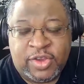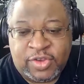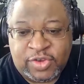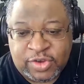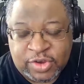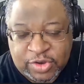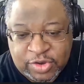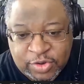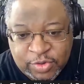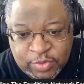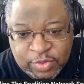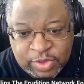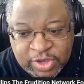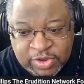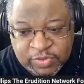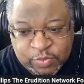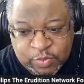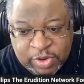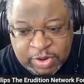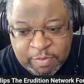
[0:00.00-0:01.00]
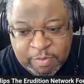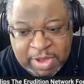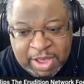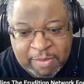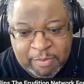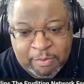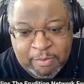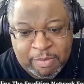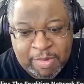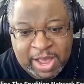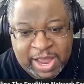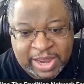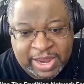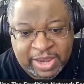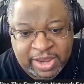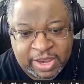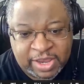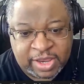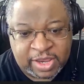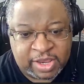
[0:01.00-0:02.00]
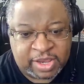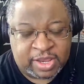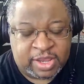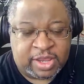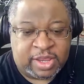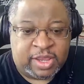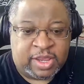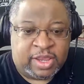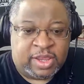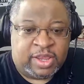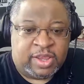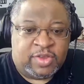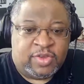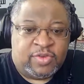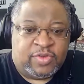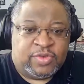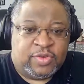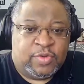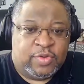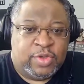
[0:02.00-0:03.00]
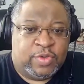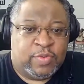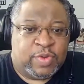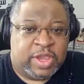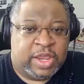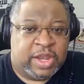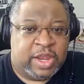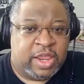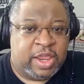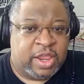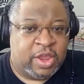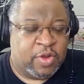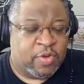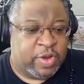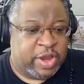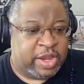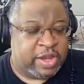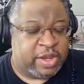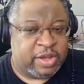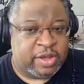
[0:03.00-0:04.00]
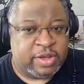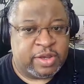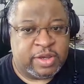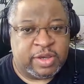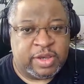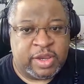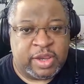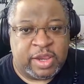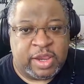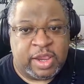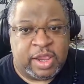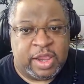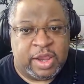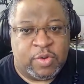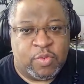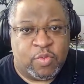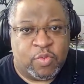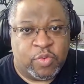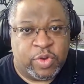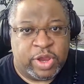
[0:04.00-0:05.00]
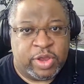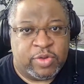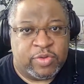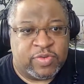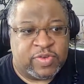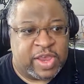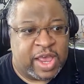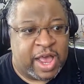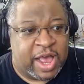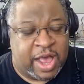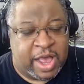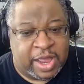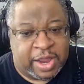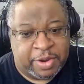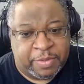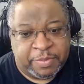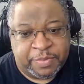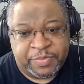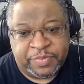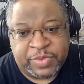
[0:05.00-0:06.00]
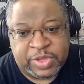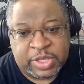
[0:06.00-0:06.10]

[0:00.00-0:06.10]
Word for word: to do this with my mic so you can hear it in real time.